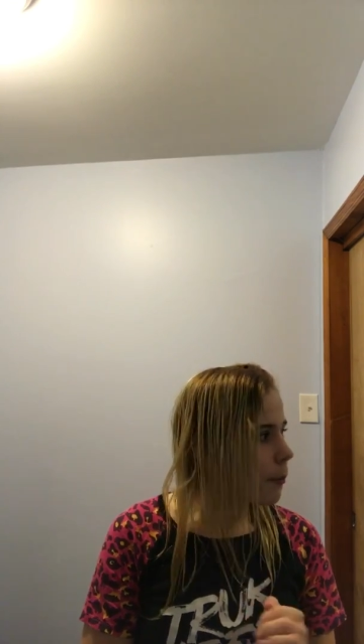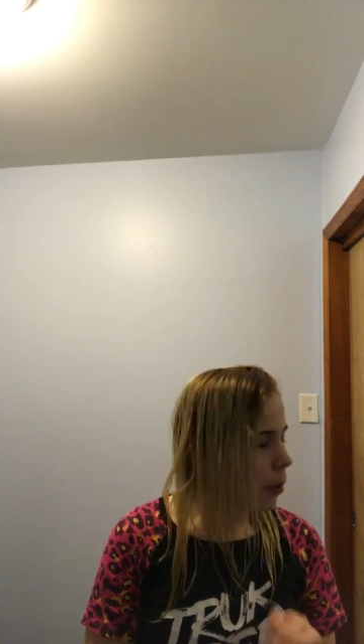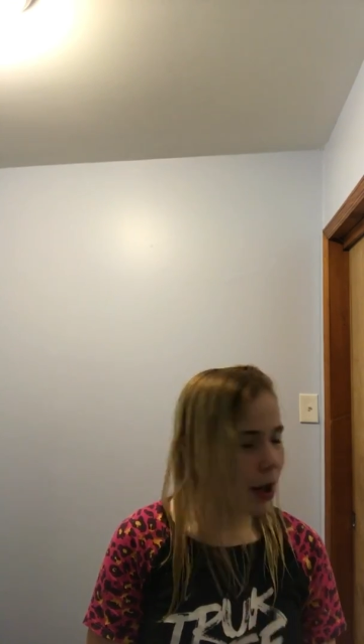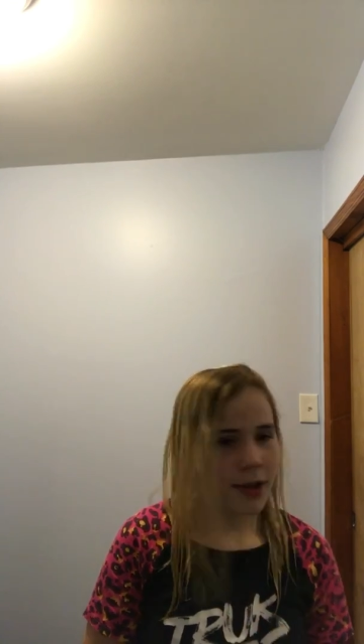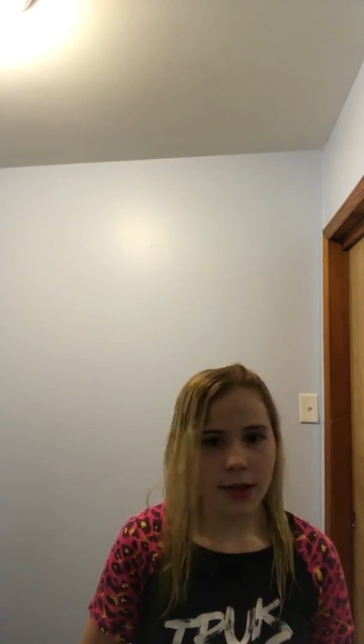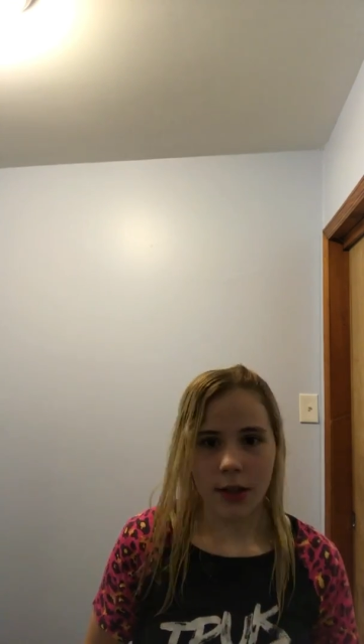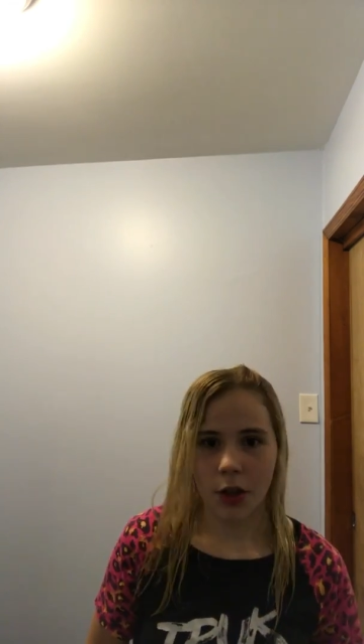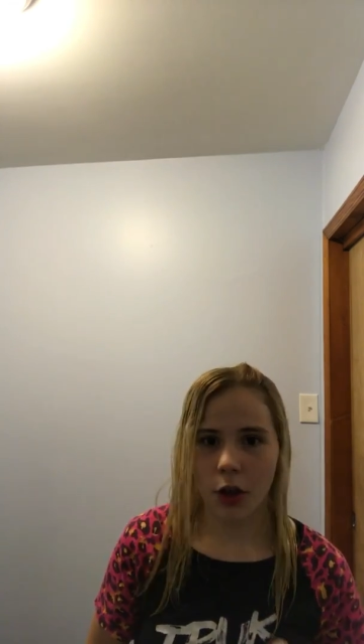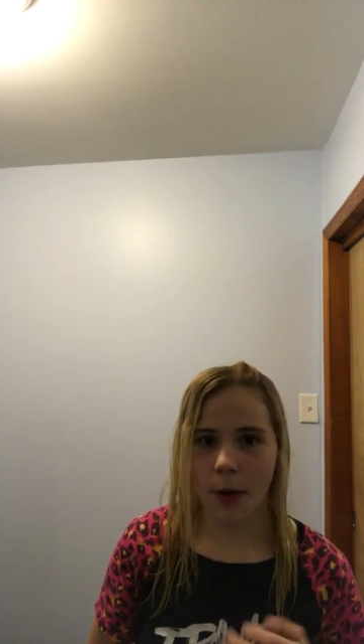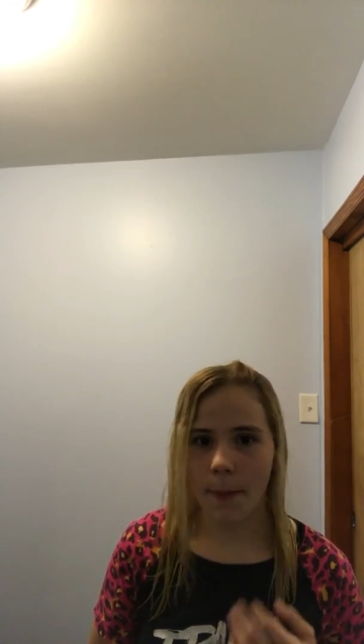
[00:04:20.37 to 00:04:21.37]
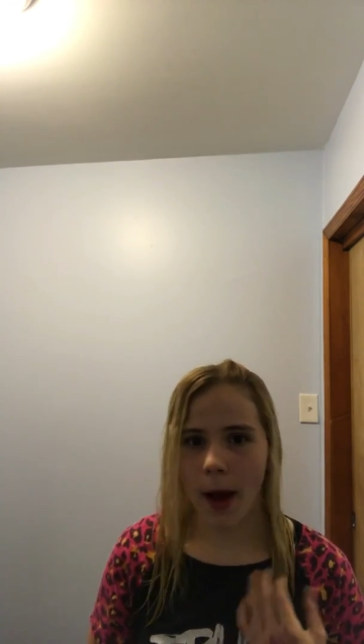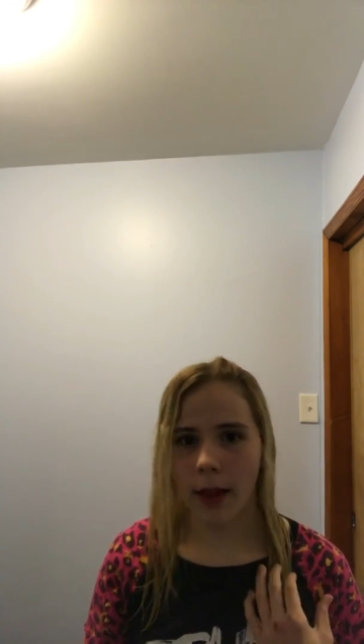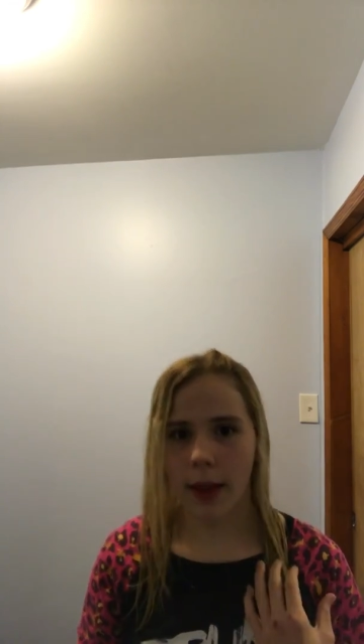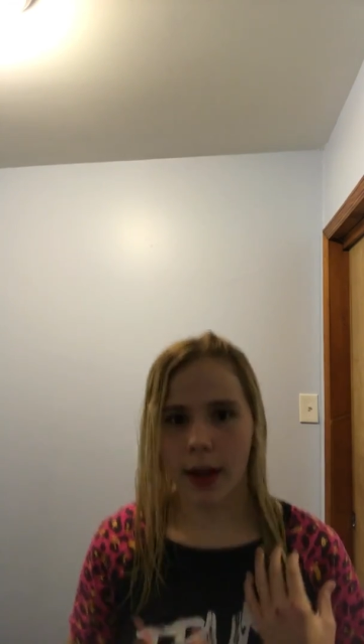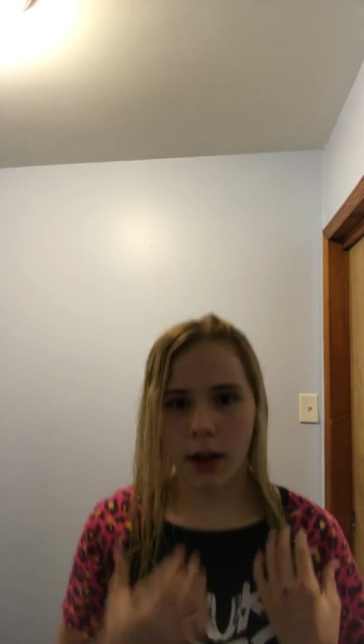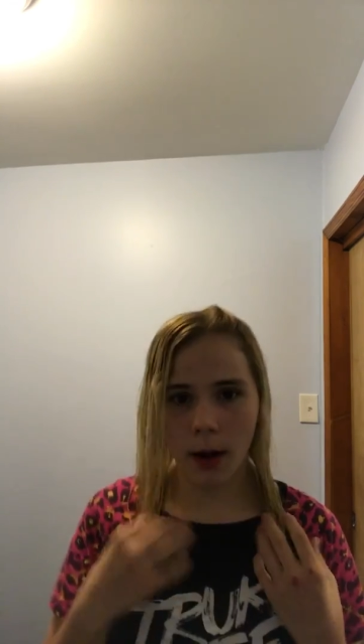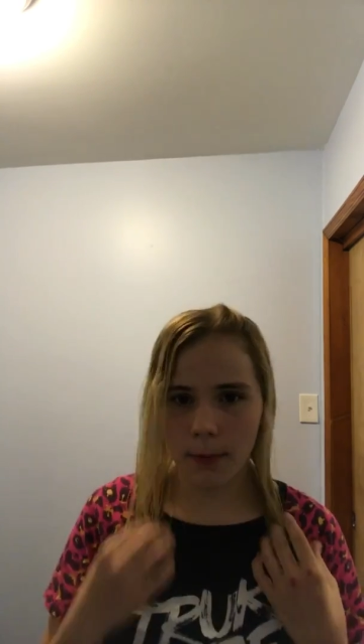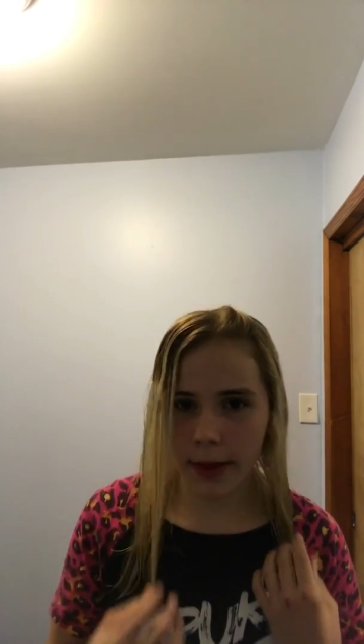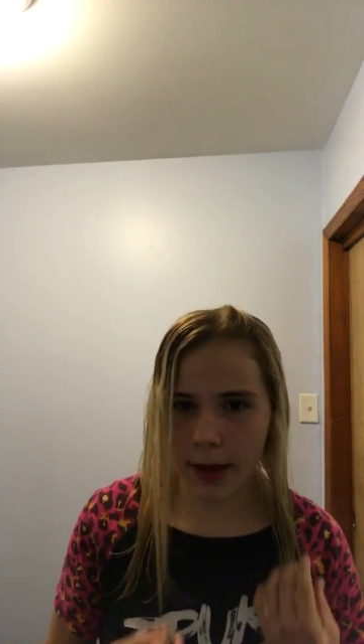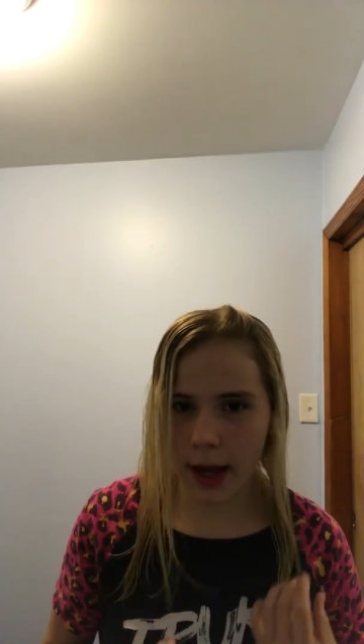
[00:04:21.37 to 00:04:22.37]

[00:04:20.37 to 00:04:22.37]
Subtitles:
pressing her about like coming to the